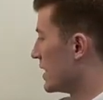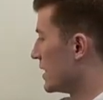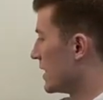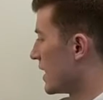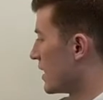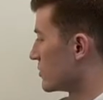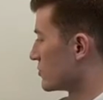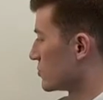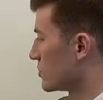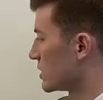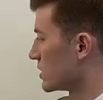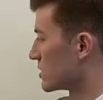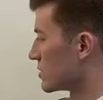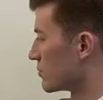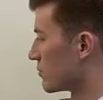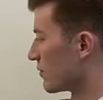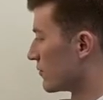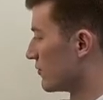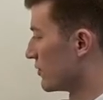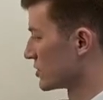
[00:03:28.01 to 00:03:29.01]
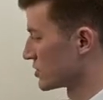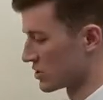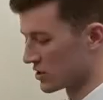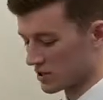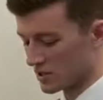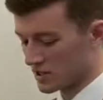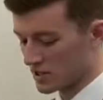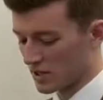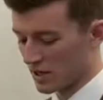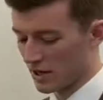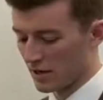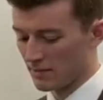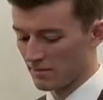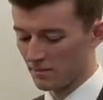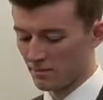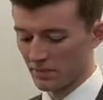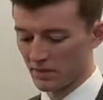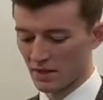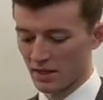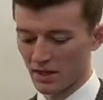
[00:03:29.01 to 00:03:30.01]
Now as we get to proficiency
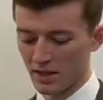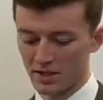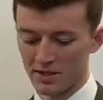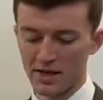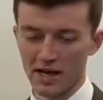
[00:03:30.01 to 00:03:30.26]
in